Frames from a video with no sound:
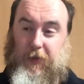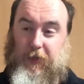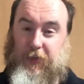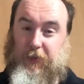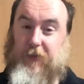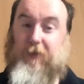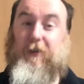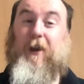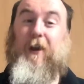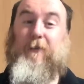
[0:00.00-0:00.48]

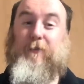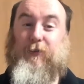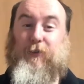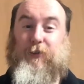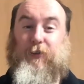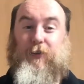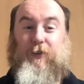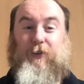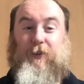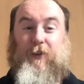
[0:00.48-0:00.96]

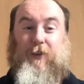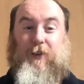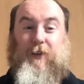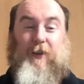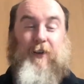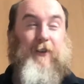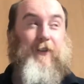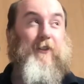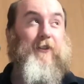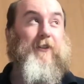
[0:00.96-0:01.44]
description,
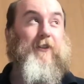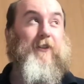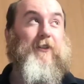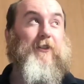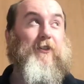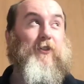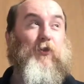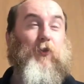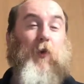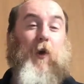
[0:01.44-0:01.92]
this
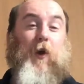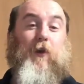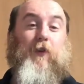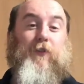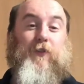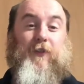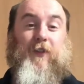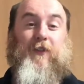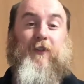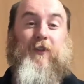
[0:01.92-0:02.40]
is 12
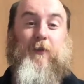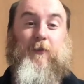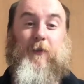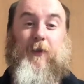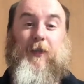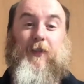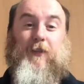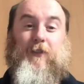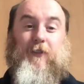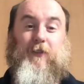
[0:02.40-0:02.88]

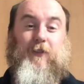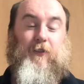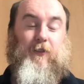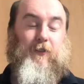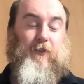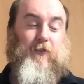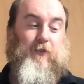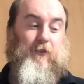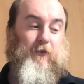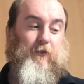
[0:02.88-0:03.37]

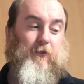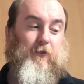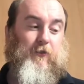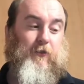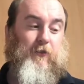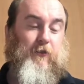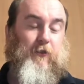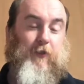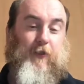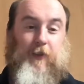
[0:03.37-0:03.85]
centimetres,
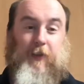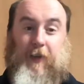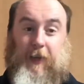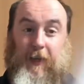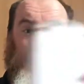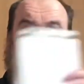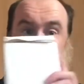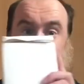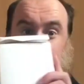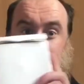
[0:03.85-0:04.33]

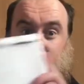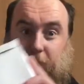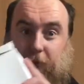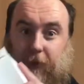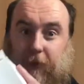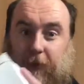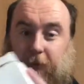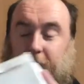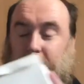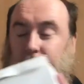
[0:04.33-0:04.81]
this, not
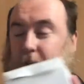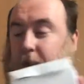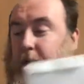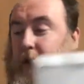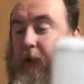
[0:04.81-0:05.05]
this.